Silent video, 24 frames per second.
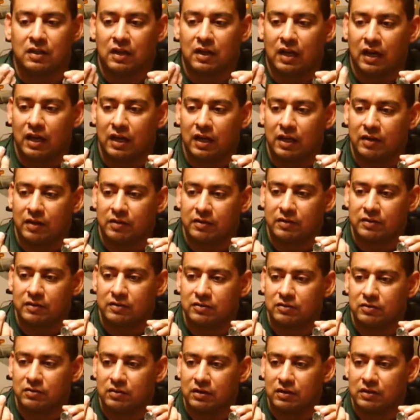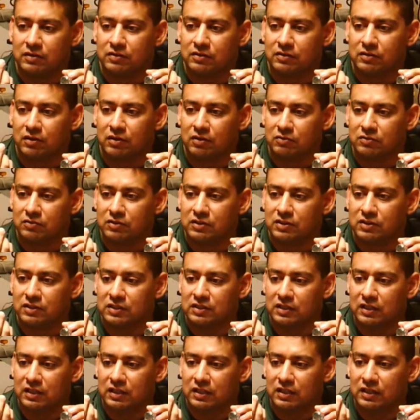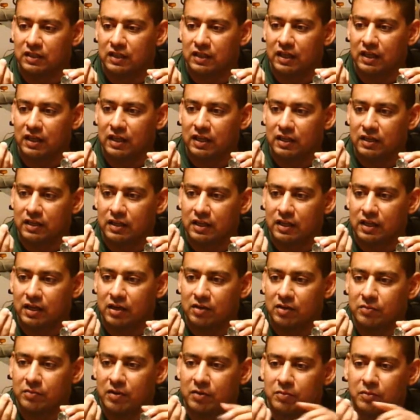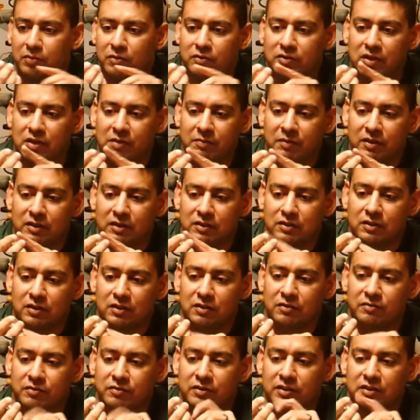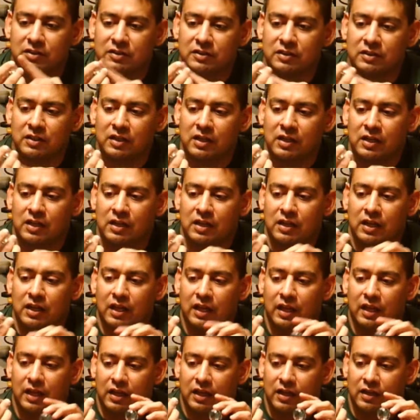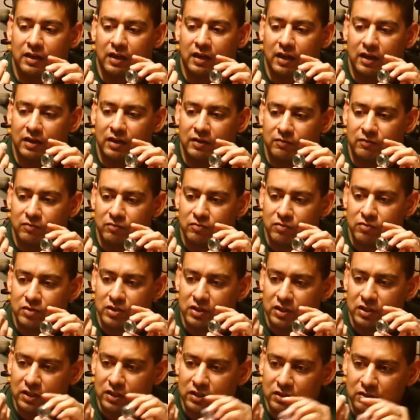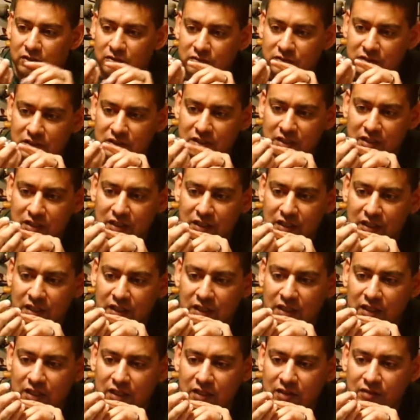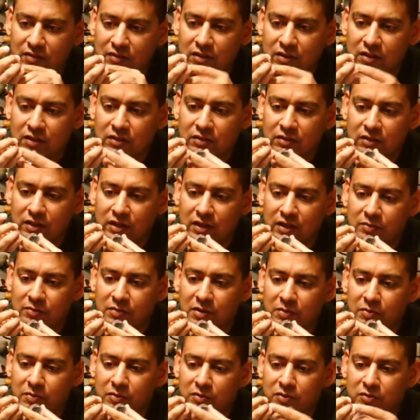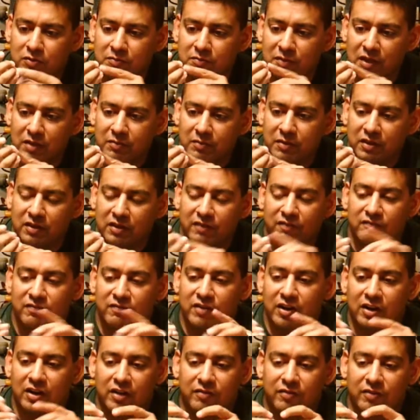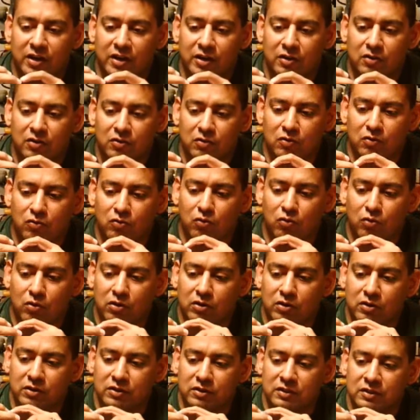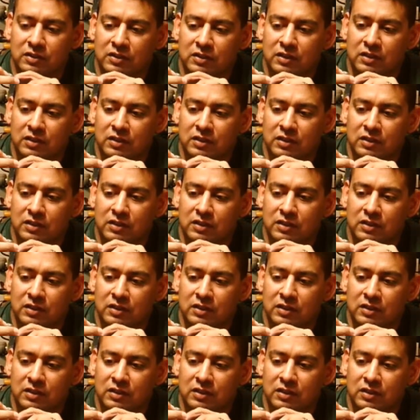I don't see any air bubbles on my surface, and I really don't see any of the little air bubbles, maybe the very, very corners